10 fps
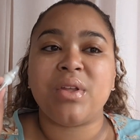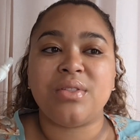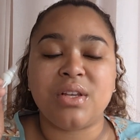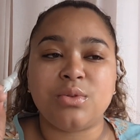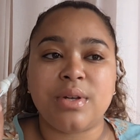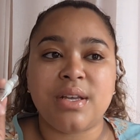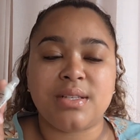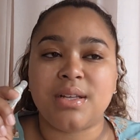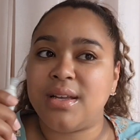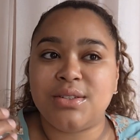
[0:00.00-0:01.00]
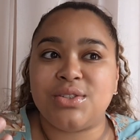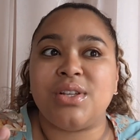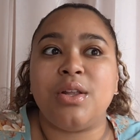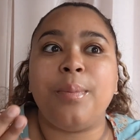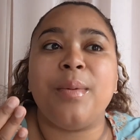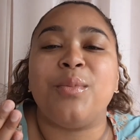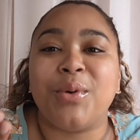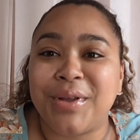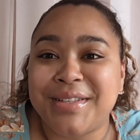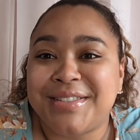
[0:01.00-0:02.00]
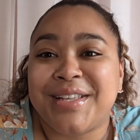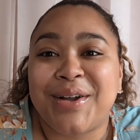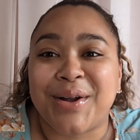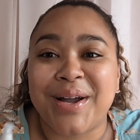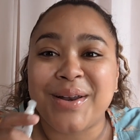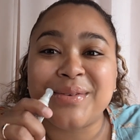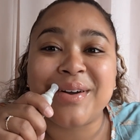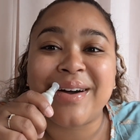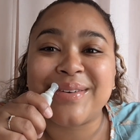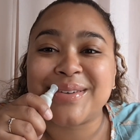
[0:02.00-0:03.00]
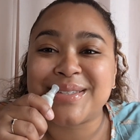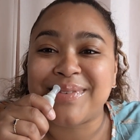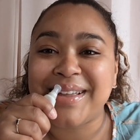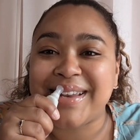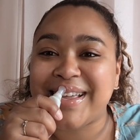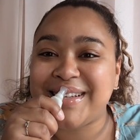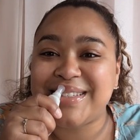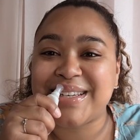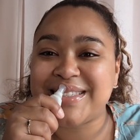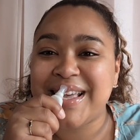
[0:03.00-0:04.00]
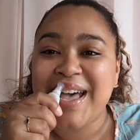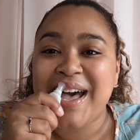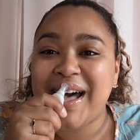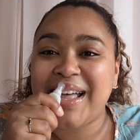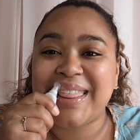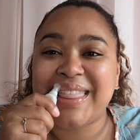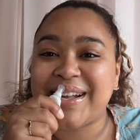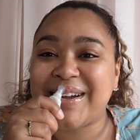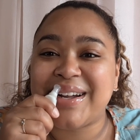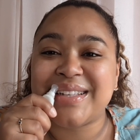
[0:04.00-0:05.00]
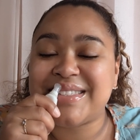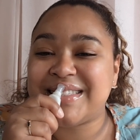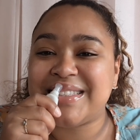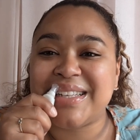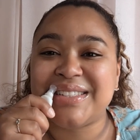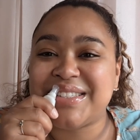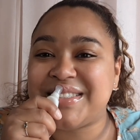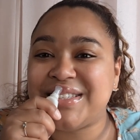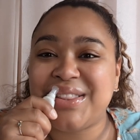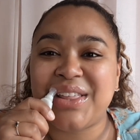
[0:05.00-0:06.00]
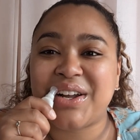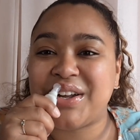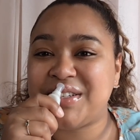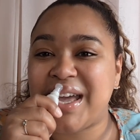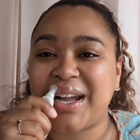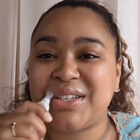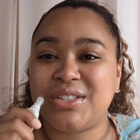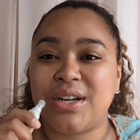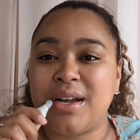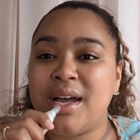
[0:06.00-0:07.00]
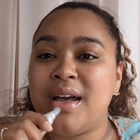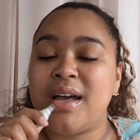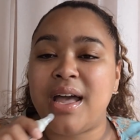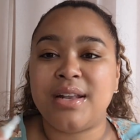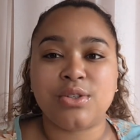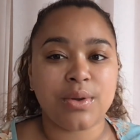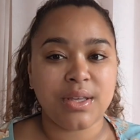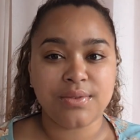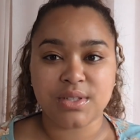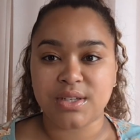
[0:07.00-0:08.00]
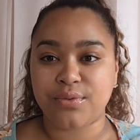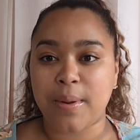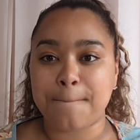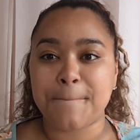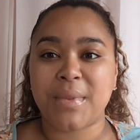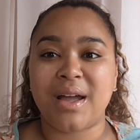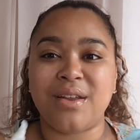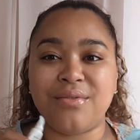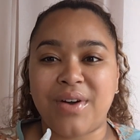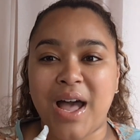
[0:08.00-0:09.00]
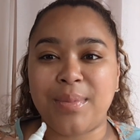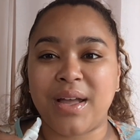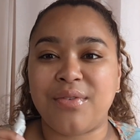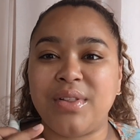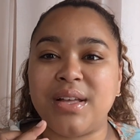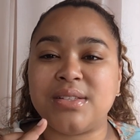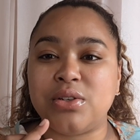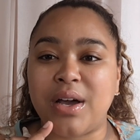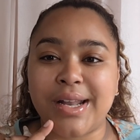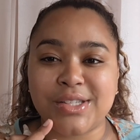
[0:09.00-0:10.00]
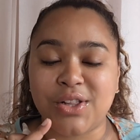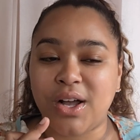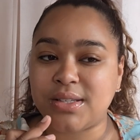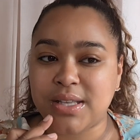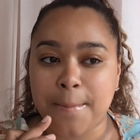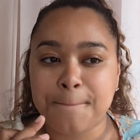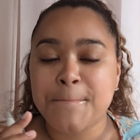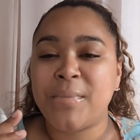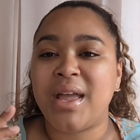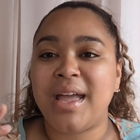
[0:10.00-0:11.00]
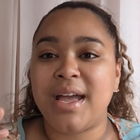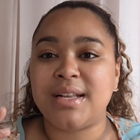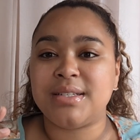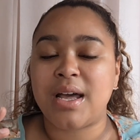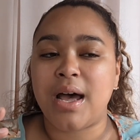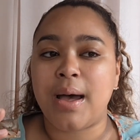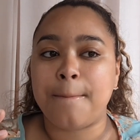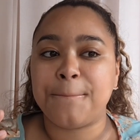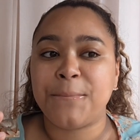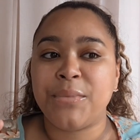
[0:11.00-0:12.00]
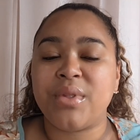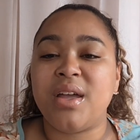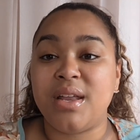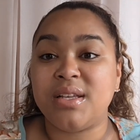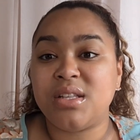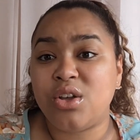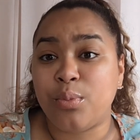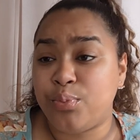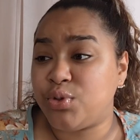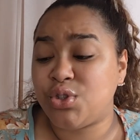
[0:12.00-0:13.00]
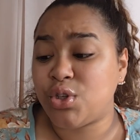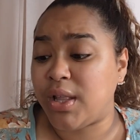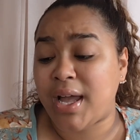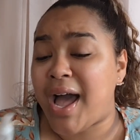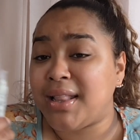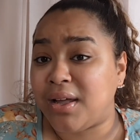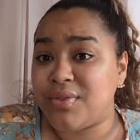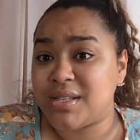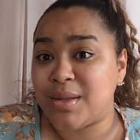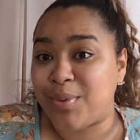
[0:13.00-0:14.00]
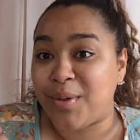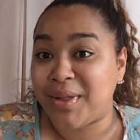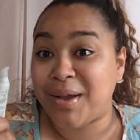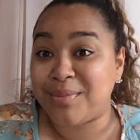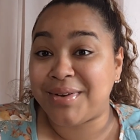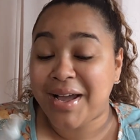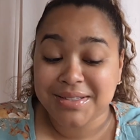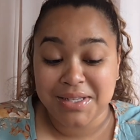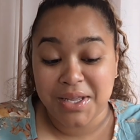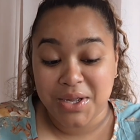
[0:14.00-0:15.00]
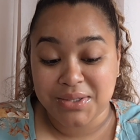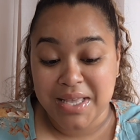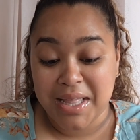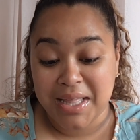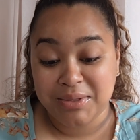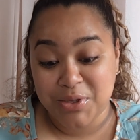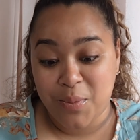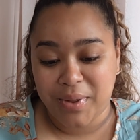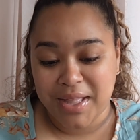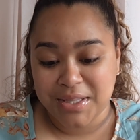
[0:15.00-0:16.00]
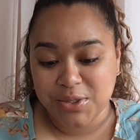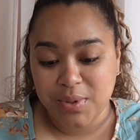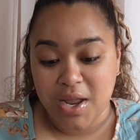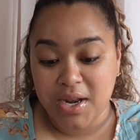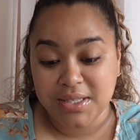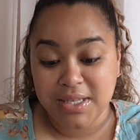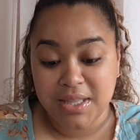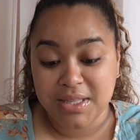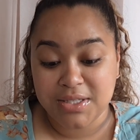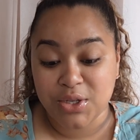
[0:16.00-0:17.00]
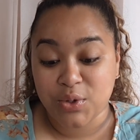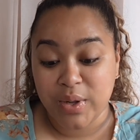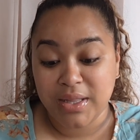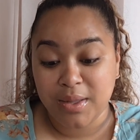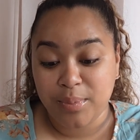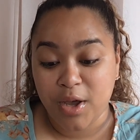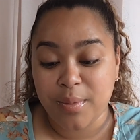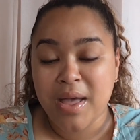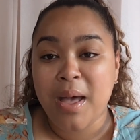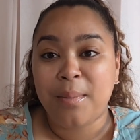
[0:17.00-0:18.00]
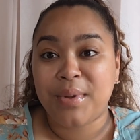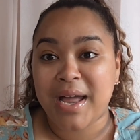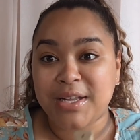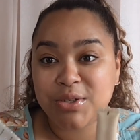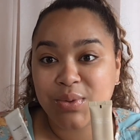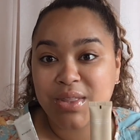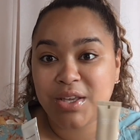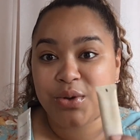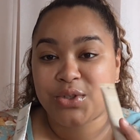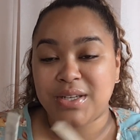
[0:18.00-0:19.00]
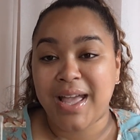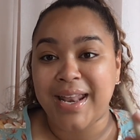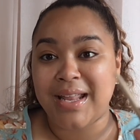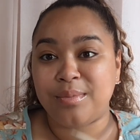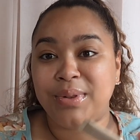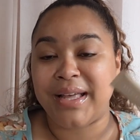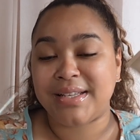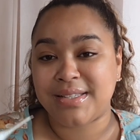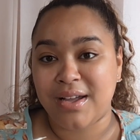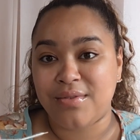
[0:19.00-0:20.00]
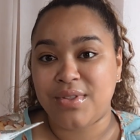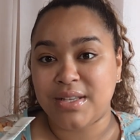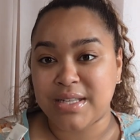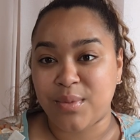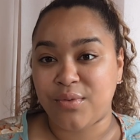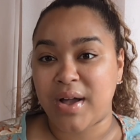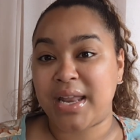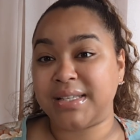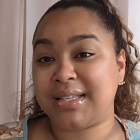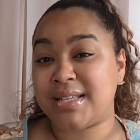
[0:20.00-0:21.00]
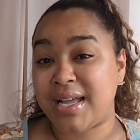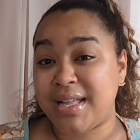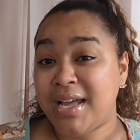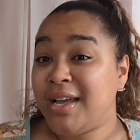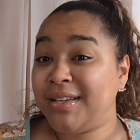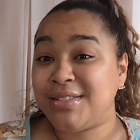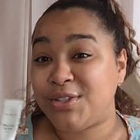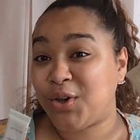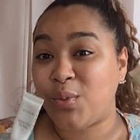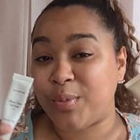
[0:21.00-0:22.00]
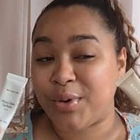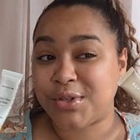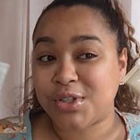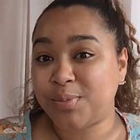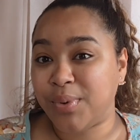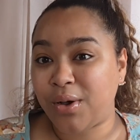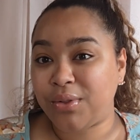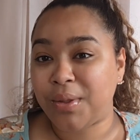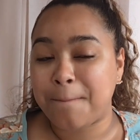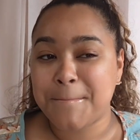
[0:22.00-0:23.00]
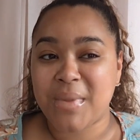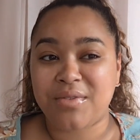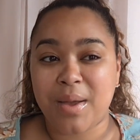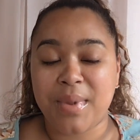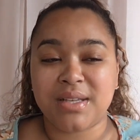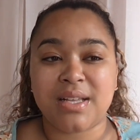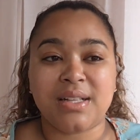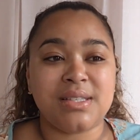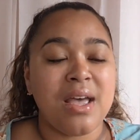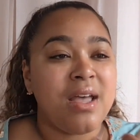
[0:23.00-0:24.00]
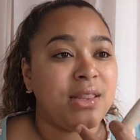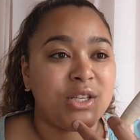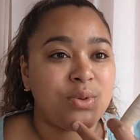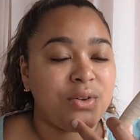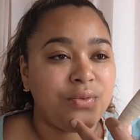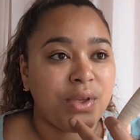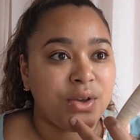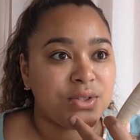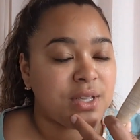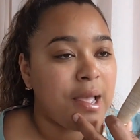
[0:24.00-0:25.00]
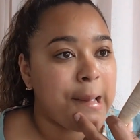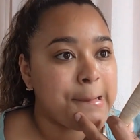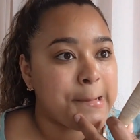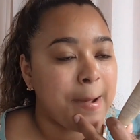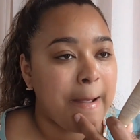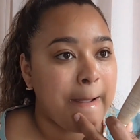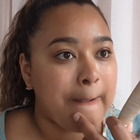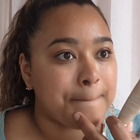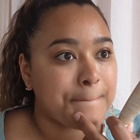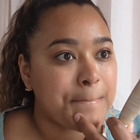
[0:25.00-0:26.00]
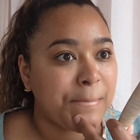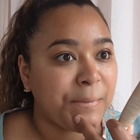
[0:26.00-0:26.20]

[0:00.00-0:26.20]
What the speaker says: this one is just a little bit more, it's thicker. I don't know how to explain it. It's just a thicker, just a thicker texture. And so it gives a different kind of vibe. Like, I feel like it's not as glossy. And it is a little, like, I love this lip balm. Like, I'm not sitting saying, like, don't get this one. Honestly, I think this is a great lip balm. But I don't think you should get it in place of the Summer Fridays, because I still would purchase both, if that makes sense. This one feels, oh,